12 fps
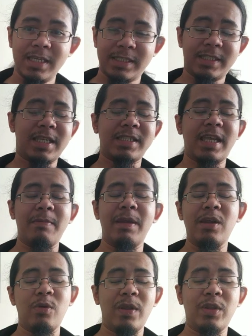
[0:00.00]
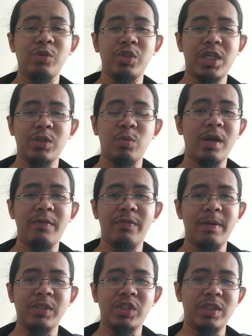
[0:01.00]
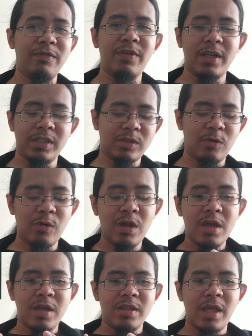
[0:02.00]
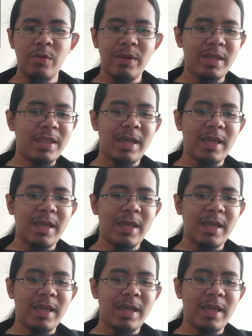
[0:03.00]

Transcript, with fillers: It's the same here. When you change warframe, it's different. So the unique